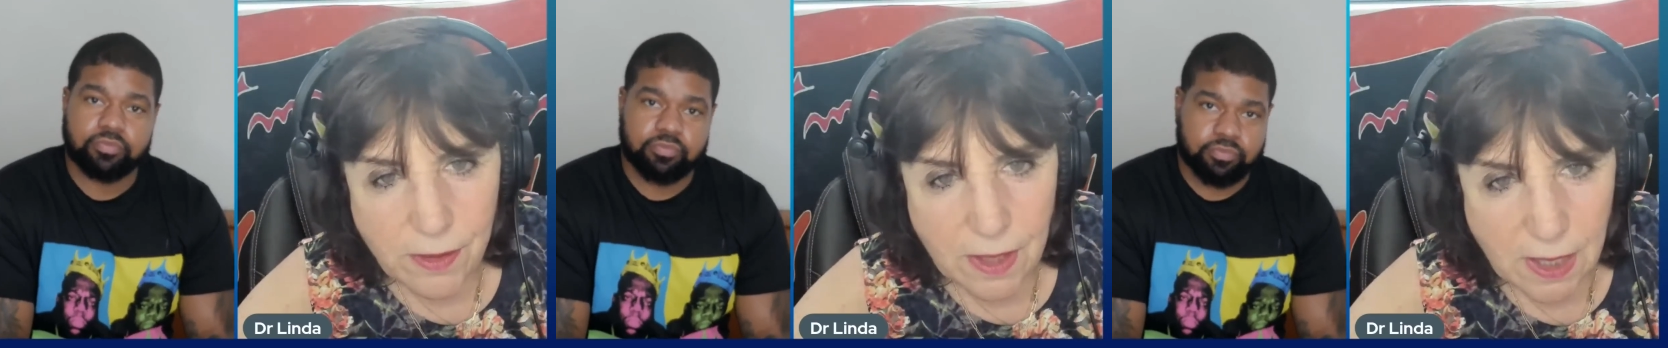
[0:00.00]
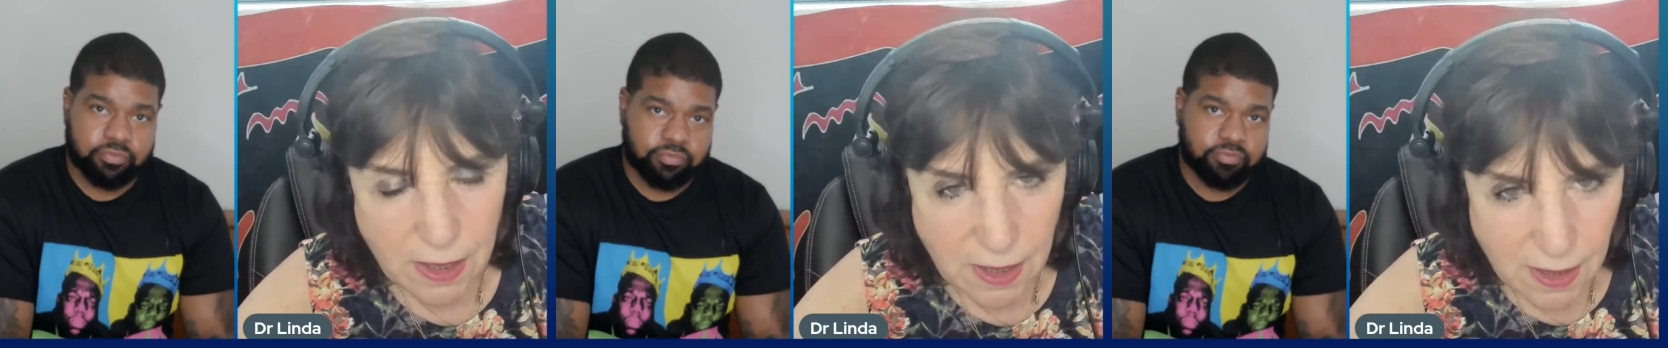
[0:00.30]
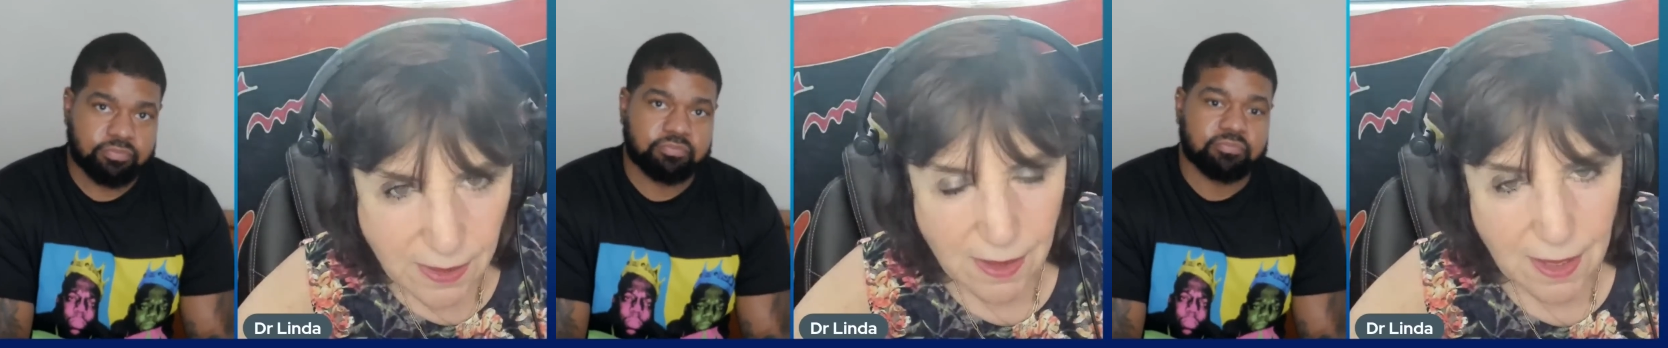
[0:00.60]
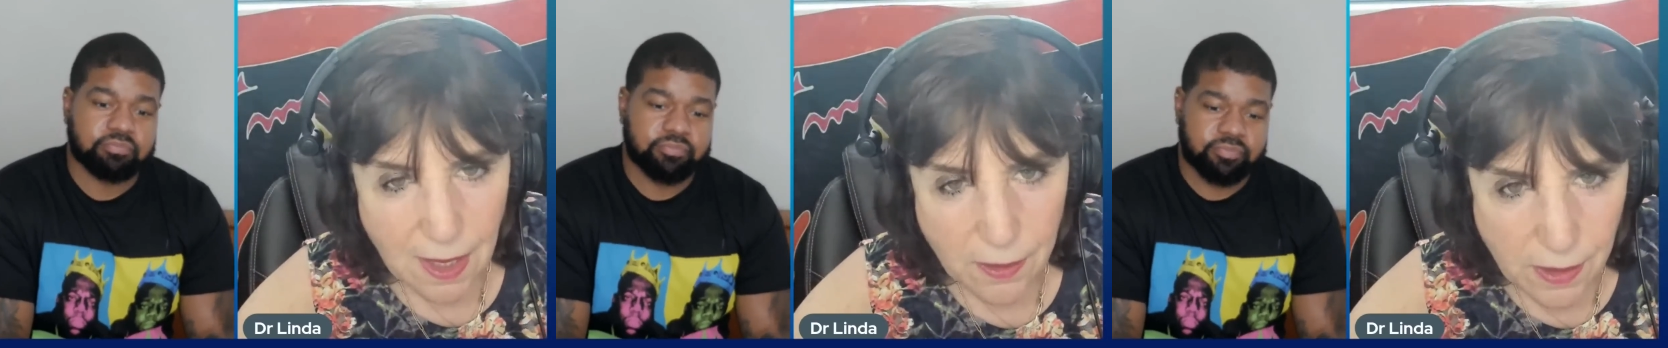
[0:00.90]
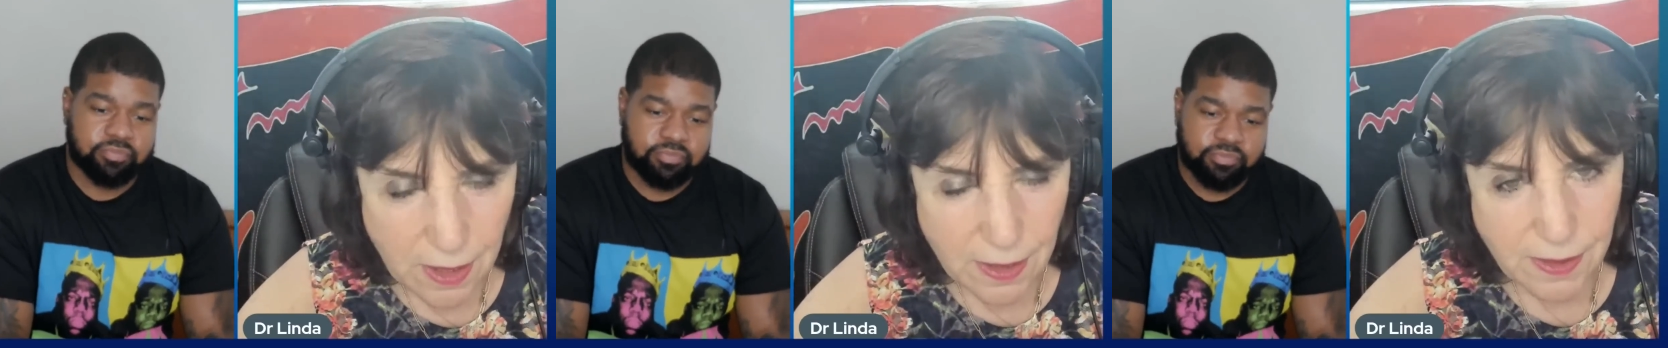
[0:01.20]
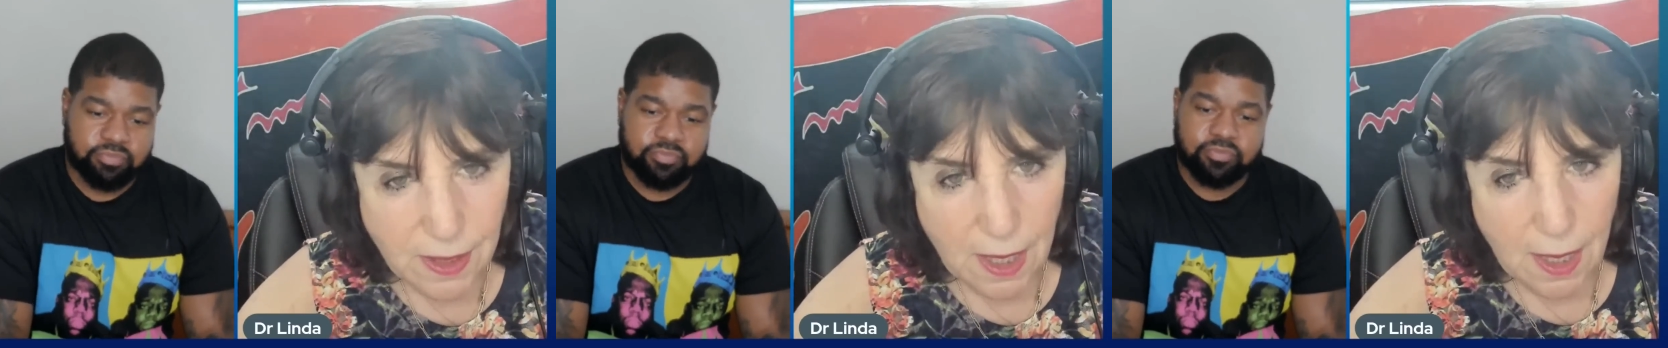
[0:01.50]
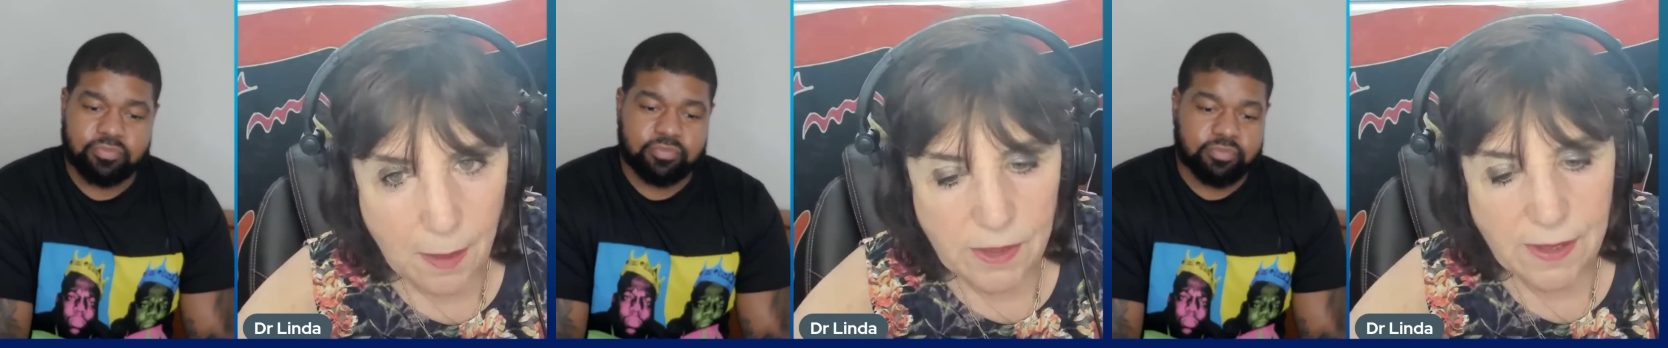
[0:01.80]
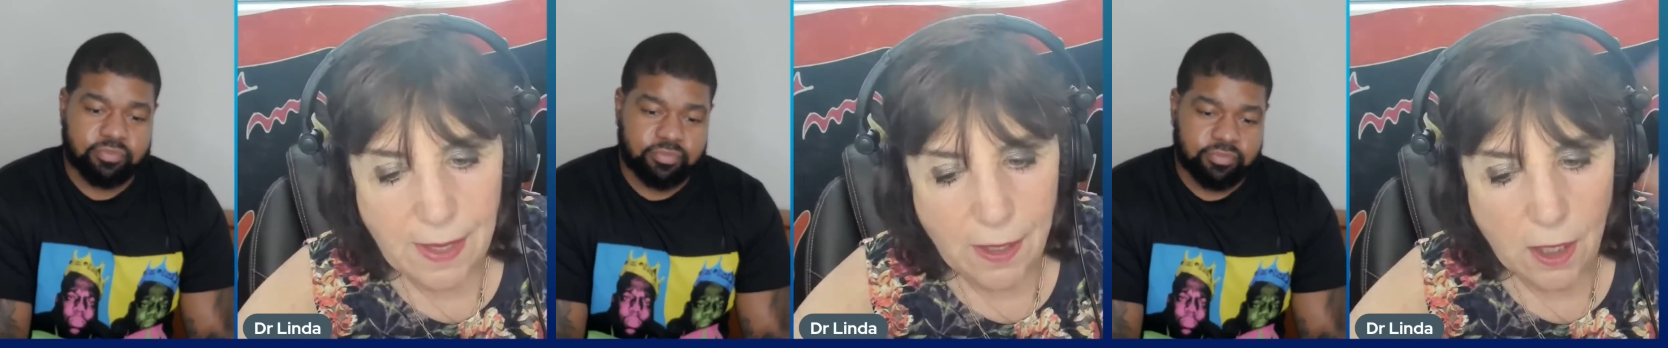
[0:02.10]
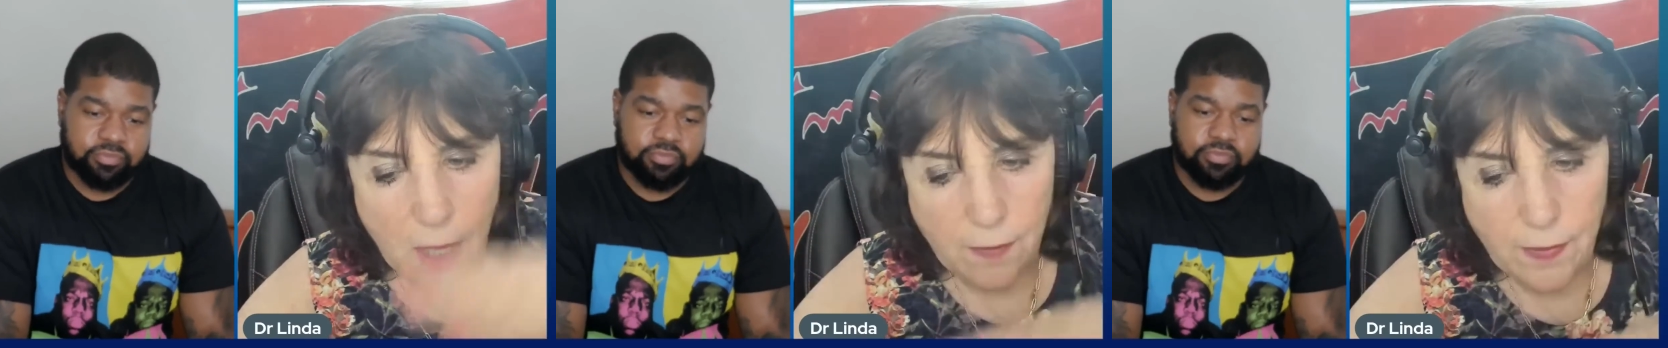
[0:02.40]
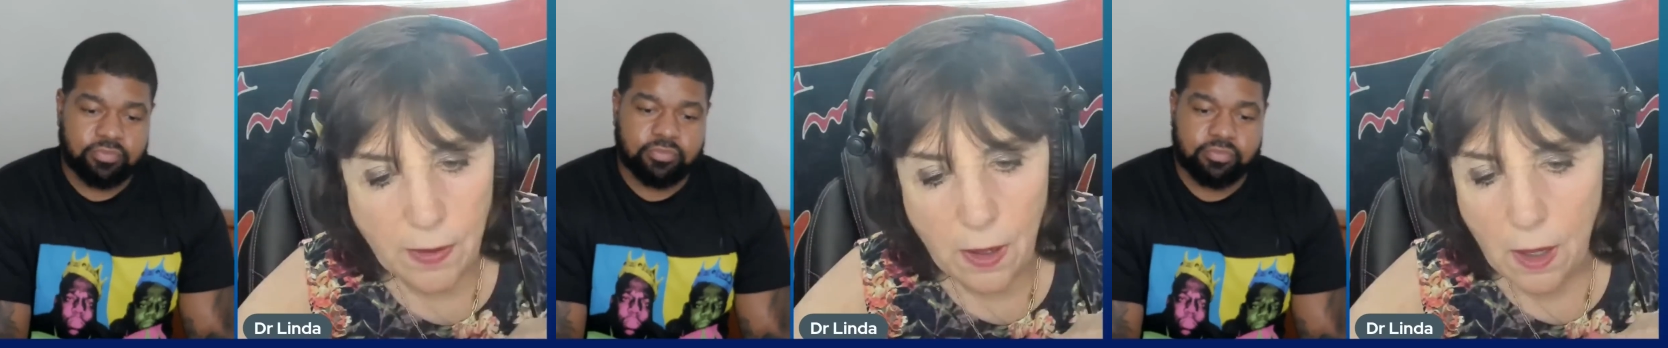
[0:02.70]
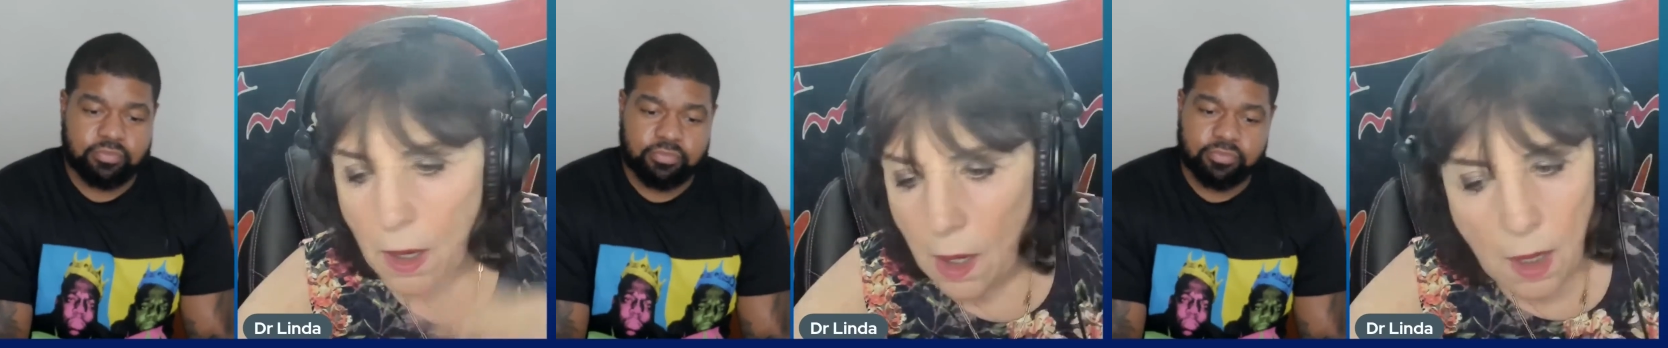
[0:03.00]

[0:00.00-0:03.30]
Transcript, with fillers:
Speaker 1: into his account or his name to take it off of her.